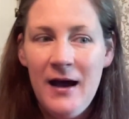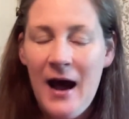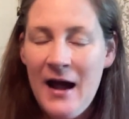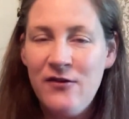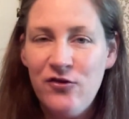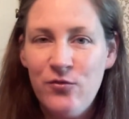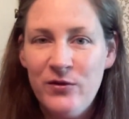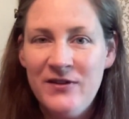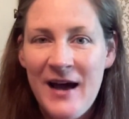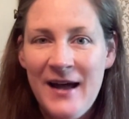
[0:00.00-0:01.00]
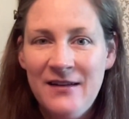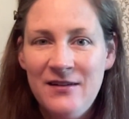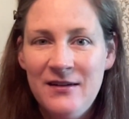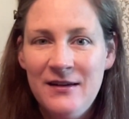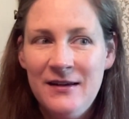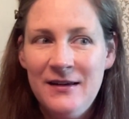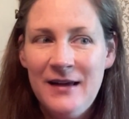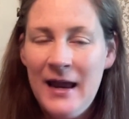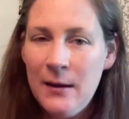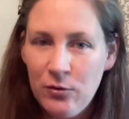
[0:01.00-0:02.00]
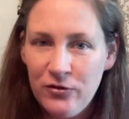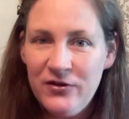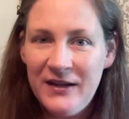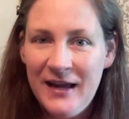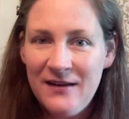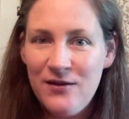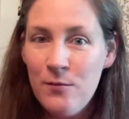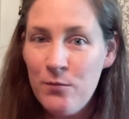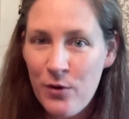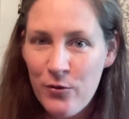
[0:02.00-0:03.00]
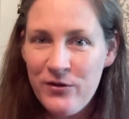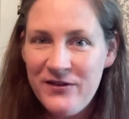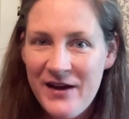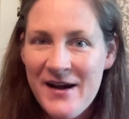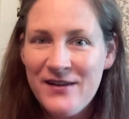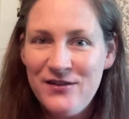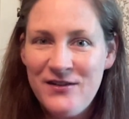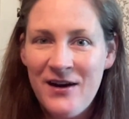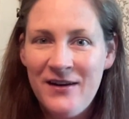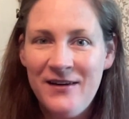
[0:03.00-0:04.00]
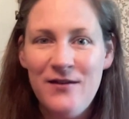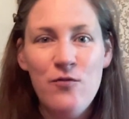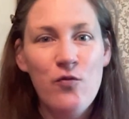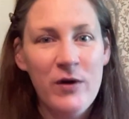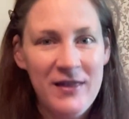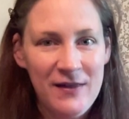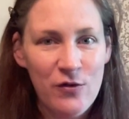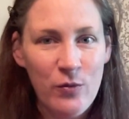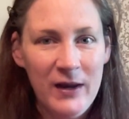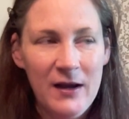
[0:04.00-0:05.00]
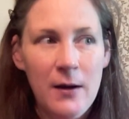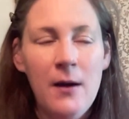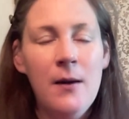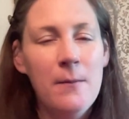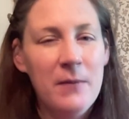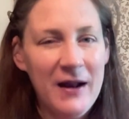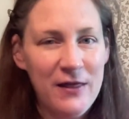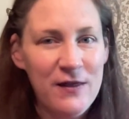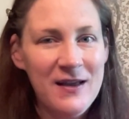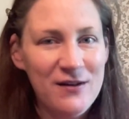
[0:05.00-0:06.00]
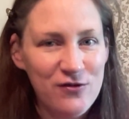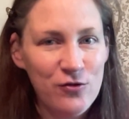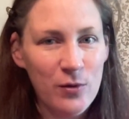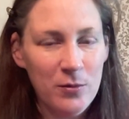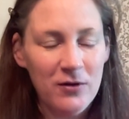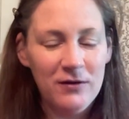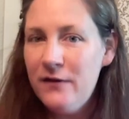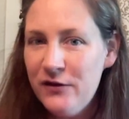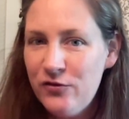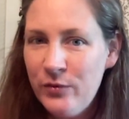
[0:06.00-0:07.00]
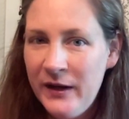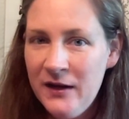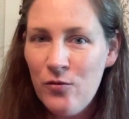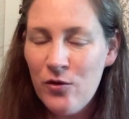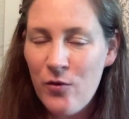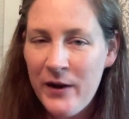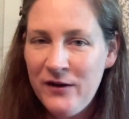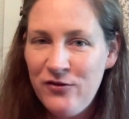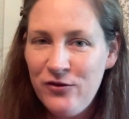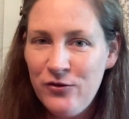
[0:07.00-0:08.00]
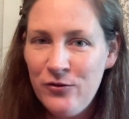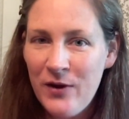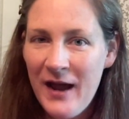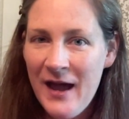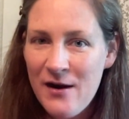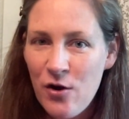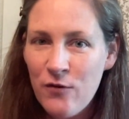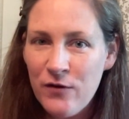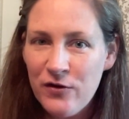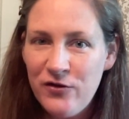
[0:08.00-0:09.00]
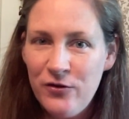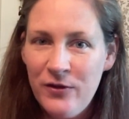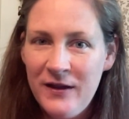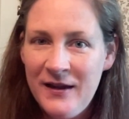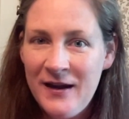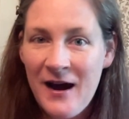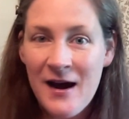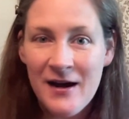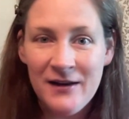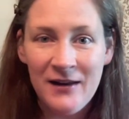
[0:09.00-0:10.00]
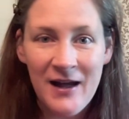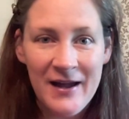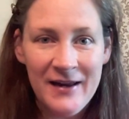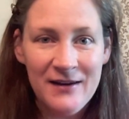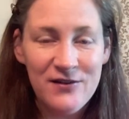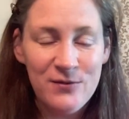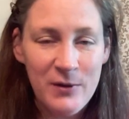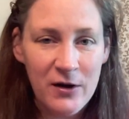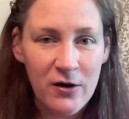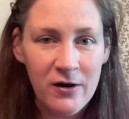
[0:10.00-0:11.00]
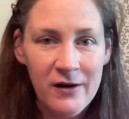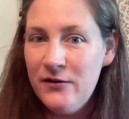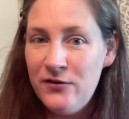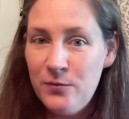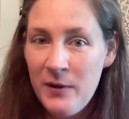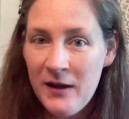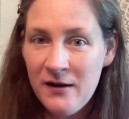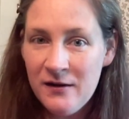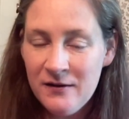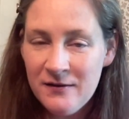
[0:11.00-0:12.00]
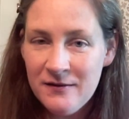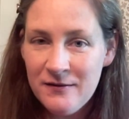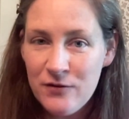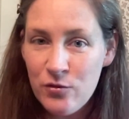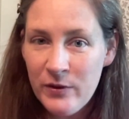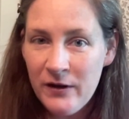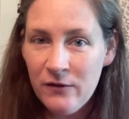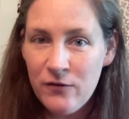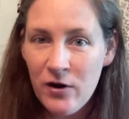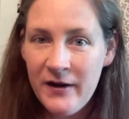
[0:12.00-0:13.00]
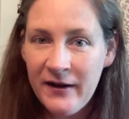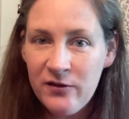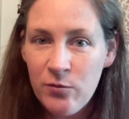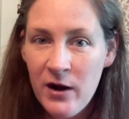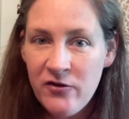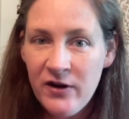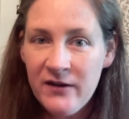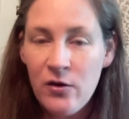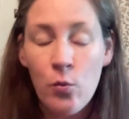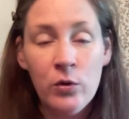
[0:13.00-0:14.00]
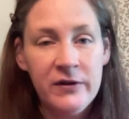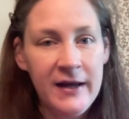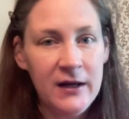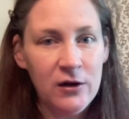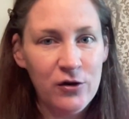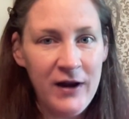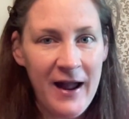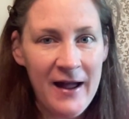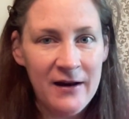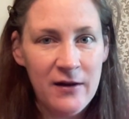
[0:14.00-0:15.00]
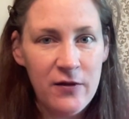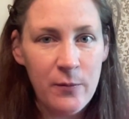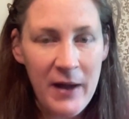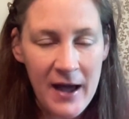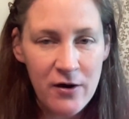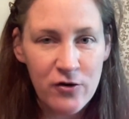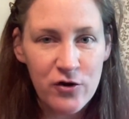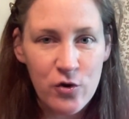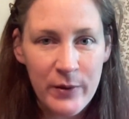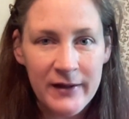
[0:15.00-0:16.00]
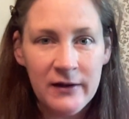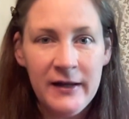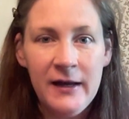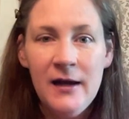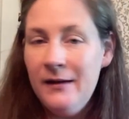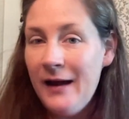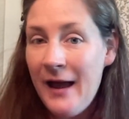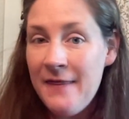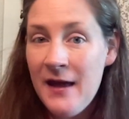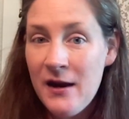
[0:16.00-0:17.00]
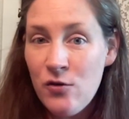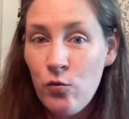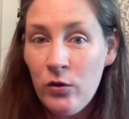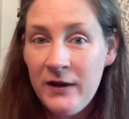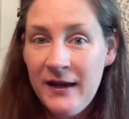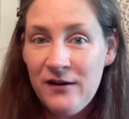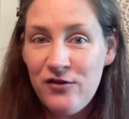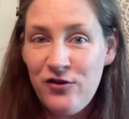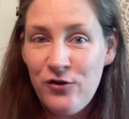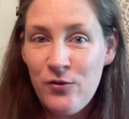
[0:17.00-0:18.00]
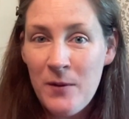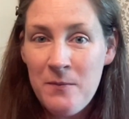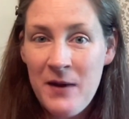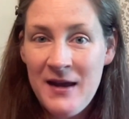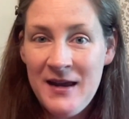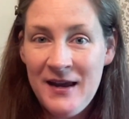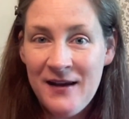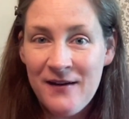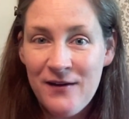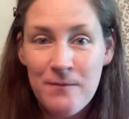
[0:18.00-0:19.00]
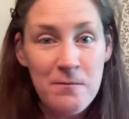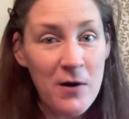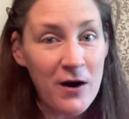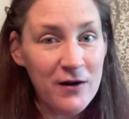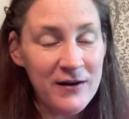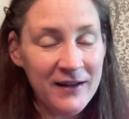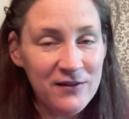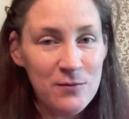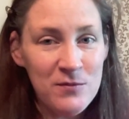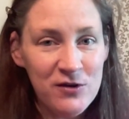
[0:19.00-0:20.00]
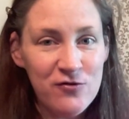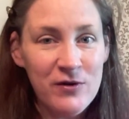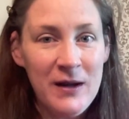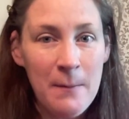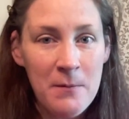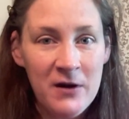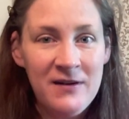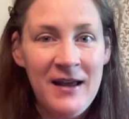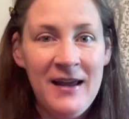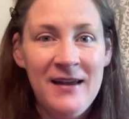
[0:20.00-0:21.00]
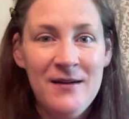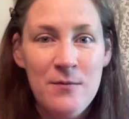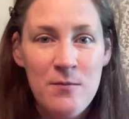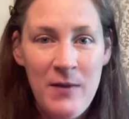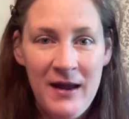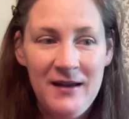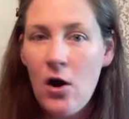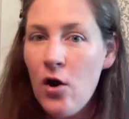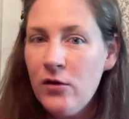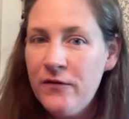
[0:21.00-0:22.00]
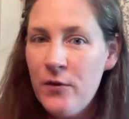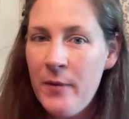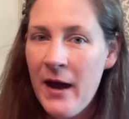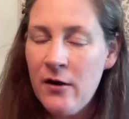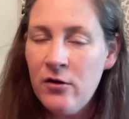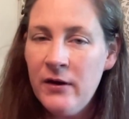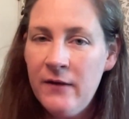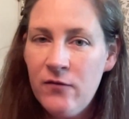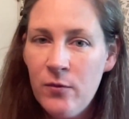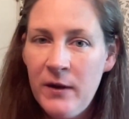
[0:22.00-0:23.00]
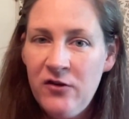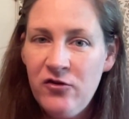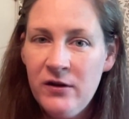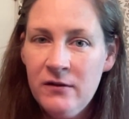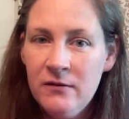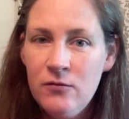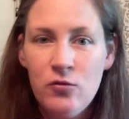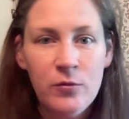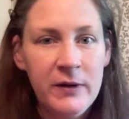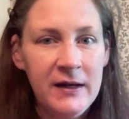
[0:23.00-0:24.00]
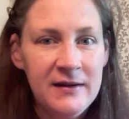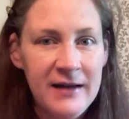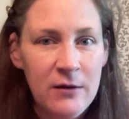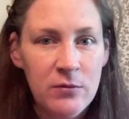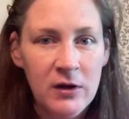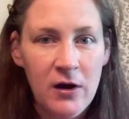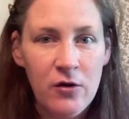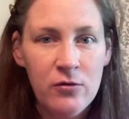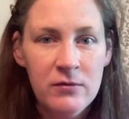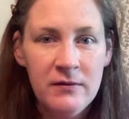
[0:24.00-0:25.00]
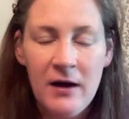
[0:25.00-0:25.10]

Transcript: I just was not able to get both socks done within the week. But I think it's doable. This week, we're going to head over to the online spinner, spin the wheel for our next project. We'll take a look at the pattern quickly, and then we'll get to making our next Mystery Monday make. All of the pattern information will be down below.